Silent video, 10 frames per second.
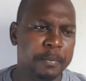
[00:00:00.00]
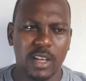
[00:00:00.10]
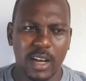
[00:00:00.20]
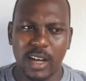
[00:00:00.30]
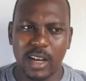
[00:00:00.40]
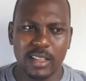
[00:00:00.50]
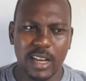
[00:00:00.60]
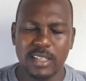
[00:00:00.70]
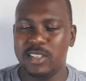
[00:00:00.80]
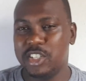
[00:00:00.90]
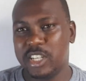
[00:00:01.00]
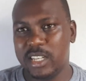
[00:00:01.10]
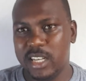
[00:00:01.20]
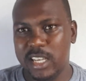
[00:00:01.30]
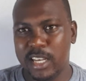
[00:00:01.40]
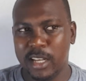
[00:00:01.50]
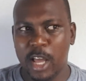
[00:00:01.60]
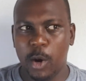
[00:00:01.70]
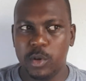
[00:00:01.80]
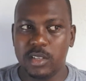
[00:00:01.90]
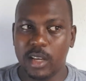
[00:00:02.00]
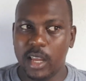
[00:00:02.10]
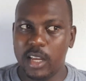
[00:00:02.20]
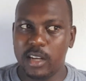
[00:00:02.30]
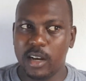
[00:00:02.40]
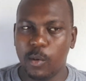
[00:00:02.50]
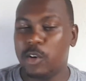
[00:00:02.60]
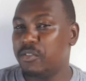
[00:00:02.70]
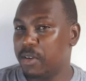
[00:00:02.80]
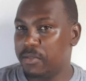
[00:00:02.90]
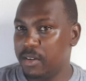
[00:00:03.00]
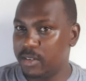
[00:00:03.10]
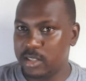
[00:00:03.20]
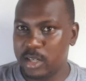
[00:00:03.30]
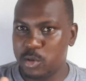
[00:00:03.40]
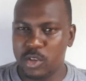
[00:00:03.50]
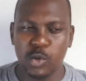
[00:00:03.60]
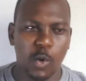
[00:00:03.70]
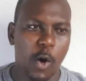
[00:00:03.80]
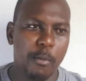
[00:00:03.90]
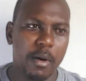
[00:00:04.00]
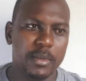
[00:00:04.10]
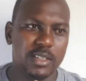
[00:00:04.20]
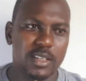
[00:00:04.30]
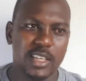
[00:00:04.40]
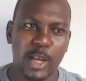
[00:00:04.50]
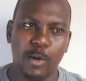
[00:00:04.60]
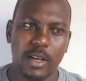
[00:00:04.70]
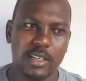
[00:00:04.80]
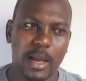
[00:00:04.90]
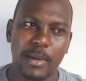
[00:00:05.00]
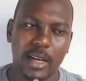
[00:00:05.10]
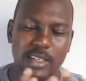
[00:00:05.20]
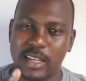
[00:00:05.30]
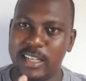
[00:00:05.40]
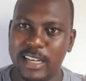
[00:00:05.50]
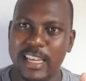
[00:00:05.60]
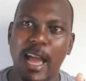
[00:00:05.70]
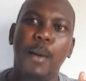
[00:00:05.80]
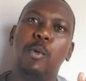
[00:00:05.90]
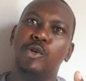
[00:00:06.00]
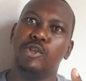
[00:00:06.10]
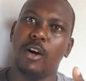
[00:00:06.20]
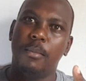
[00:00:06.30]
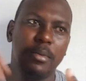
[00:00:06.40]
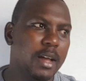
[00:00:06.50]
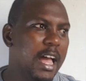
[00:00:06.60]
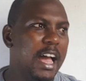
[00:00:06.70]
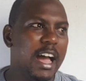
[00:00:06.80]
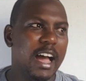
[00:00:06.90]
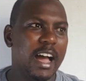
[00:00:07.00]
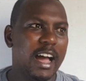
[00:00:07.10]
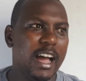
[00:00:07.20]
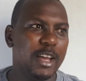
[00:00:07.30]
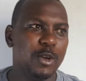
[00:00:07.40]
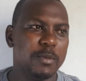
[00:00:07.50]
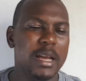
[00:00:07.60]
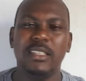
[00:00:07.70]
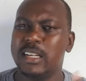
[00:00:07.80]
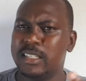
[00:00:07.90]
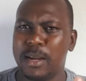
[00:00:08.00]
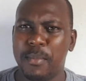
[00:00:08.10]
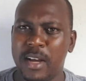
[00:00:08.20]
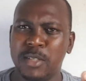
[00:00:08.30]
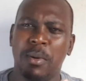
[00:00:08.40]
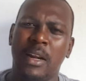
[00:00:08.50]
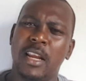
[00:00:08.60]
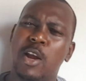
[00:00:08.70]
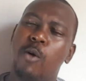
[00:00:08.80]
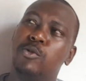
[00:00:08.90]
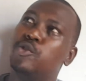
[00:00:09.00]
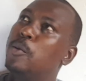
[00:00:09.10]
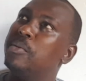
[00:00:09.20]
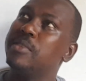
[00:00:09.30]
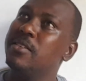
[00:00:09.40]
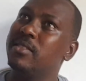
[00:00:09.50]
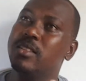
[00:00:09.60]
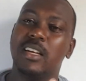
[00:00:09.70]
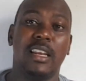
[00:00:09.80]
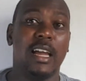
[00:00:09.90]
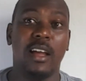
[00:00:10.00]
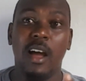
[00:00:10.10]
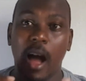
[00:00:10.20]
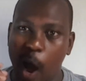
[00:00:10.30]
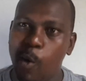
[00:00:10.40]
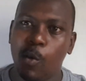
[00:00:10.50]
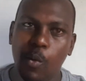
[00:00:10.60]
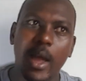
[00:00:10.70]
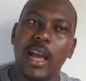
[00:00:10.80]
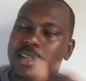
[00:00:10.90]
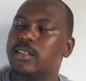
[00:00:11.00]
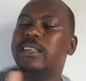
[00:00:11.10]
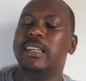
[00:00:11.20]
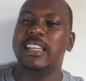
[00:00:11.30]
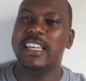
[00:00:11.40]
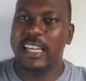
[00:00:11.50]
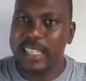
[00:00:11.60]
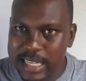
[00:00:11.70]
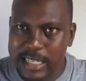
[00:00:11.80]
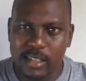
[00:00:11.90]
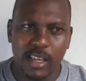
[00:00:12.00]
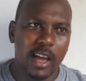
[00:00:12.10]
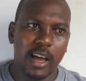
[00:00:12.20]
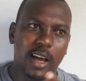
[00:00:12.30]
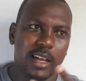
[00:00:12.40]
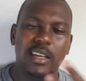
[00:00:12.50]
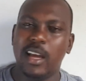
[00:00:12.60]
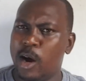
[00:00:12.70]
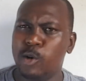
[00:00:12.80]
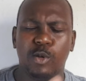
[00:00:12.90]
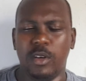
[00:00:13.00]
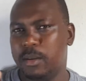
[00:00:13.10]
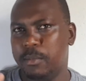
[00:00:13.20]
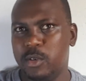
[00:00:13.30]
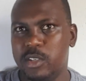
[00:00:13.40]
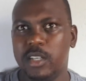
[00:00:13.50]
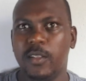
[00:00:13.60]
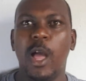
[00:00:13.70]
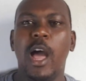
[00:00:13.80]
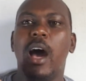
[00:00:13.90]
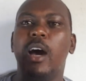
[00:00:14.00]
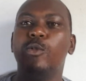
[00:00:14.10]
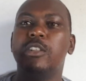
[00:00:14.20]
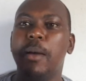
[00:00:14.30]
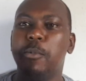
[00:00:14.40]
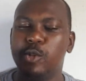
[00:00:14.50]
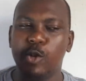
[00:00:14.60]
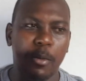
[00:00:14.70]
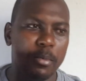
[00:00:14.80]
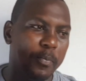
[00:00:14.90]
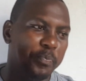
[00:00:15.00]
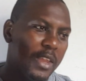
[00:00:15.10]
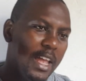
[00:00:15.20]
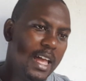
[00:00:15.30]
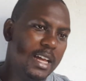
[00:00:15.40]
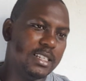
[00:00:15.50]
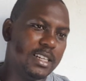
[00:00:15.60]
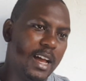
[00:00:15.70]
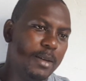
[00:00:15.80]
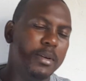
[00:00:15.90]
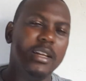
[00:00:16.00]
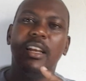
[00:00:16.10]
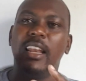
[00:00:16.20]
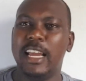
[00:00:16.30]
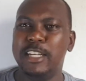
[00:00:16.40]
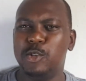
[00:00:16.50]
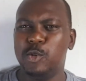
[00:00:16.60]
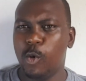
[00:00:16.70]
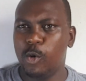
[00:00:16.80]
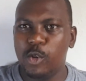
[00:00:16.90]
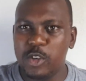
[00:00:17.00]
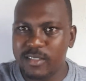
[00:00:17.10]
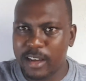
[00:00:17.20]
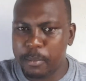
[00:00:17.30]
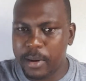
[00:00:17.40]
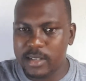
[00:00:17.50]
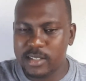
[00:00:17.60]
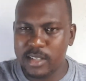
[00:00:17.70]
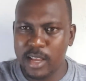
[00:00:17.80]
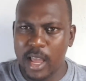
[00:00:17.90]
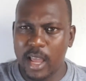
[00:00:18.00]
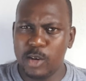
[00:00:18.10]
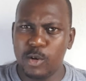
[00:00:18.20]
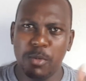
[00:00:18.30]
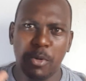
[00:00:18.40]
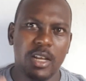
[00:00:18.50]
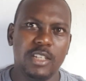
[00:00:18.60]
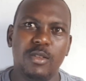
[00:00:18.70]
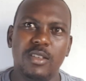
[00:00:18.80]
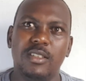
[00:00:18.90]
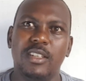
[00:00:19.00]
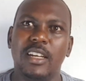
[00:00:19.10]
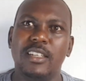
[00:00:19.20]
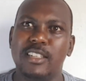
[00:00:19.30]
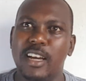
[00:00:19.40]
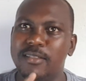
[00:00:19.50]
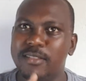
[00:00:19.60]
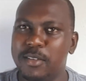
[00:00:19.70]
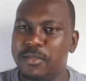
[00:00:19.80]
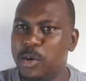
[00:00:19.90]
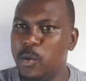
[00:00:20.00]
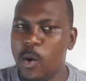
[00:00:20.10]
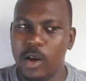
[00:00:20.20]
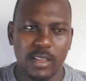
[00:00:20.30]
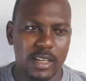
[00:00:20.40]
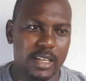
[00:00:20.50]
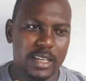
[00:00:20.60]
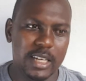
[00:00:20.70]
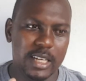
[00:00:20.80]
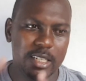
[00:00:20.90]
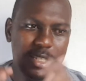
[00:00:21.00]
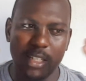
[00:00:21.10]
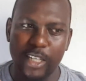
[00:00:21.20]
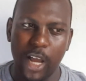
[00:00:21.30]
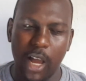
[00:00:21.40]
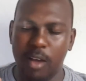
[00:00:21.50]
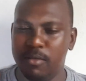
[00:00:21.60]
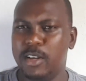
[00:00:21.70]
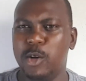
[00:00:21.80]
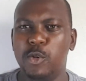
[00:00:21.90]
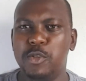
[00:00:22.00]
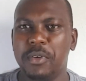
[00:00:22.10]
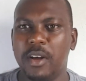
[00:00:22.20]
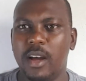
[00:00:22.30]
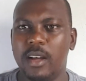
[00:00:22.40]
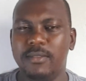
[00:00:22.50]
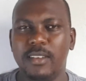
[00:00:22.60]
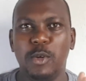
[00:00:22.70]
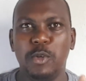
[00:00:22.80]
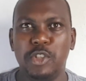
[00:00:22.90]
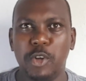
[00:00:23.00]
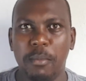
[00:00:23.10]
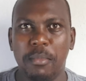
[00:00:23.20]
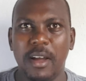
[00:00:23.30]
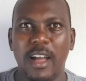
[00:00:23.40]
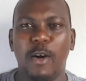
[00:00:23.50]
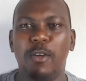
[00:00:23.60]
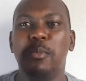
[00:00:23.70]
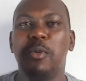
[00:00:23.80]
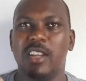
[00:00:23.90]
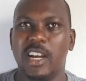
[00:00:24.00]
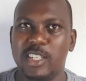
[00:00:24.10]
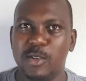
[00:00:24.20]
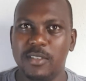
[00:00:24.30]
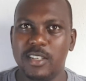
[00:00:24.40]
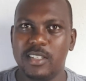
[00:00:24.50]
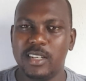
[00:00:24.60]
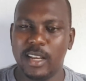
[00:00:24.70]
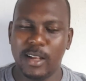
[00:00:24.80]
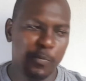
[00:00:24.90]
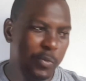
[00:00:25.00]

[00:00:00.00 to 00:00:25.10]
The next track, Chandelier, which is again one of my favorite tracks on this whole album, is just saying, I'm like a chandelier, I'm on top. My interest pass, but right now I'm on top of everything. Like where a chandelier is in a house or in a building, I'm on top, and I bring light to all those varipasi. And the production on this track is done very, very well. I think Nikki did a very good job on the production of this track.